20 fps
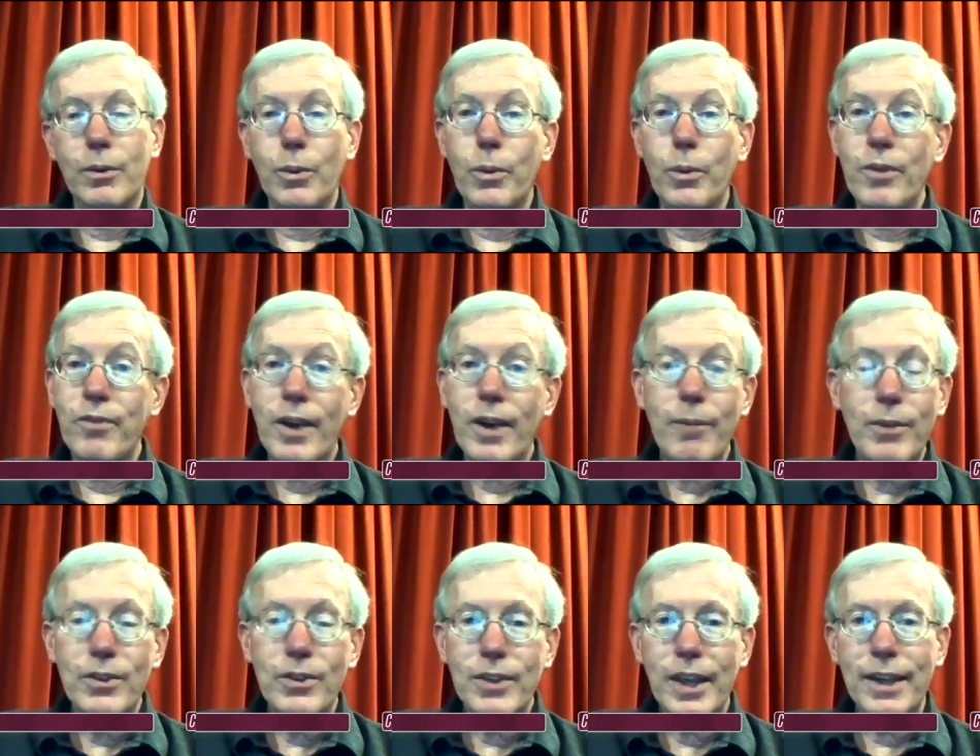we've
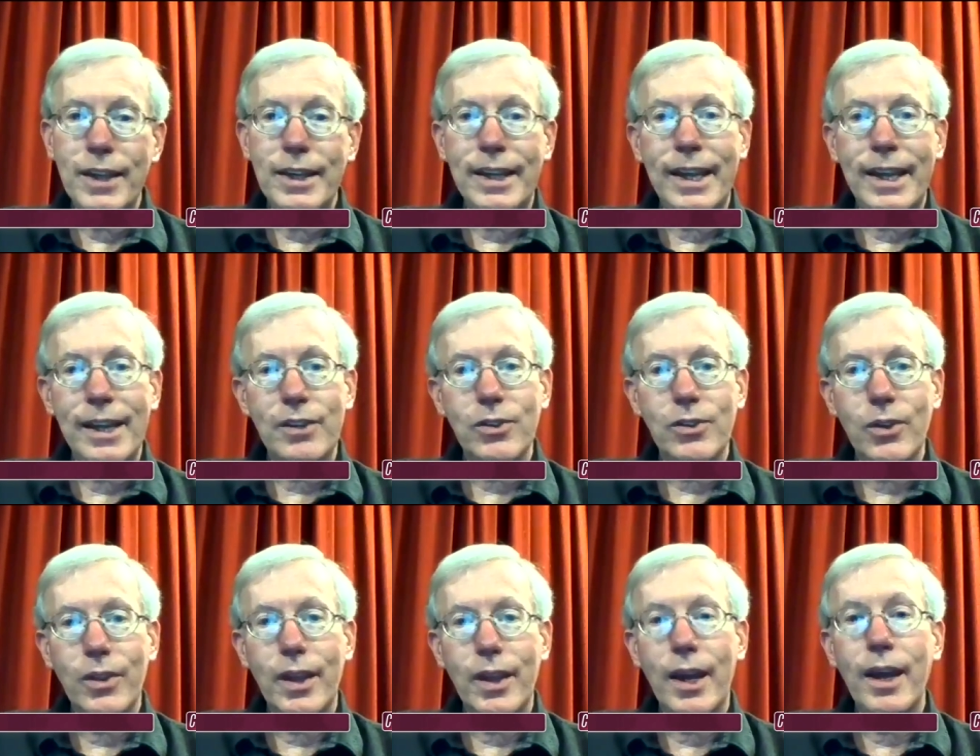obviously had to
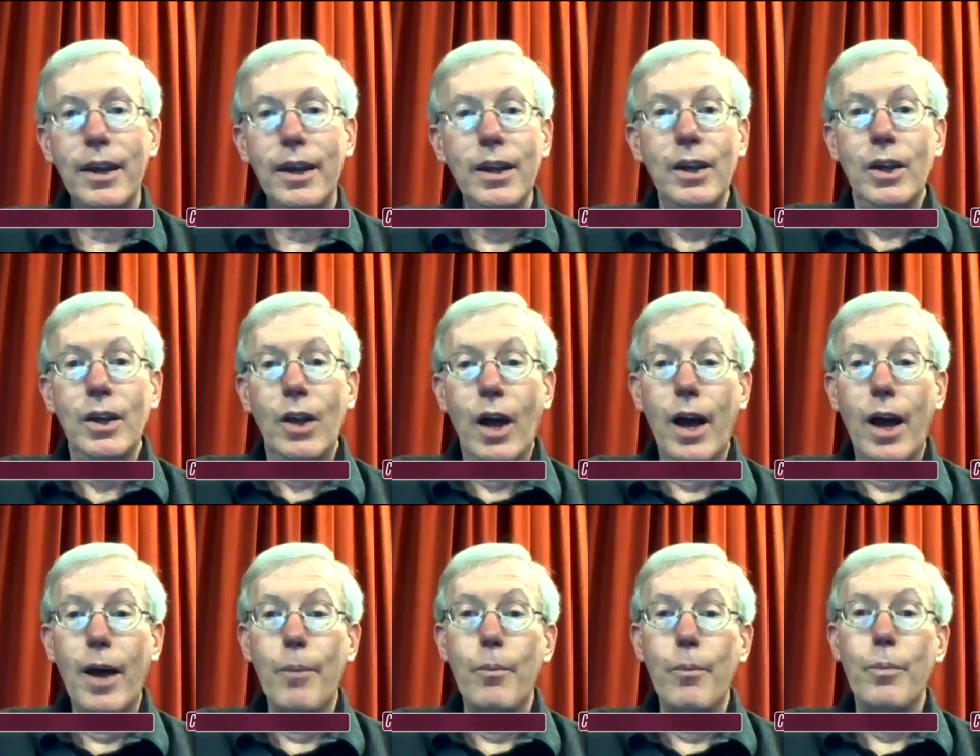cancel that
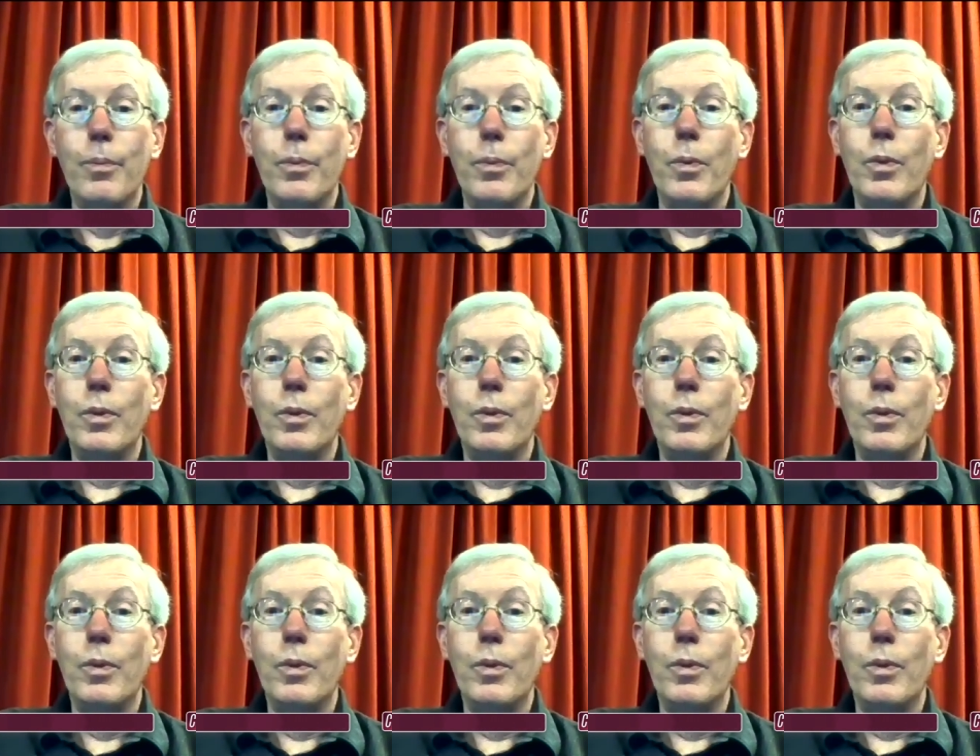um,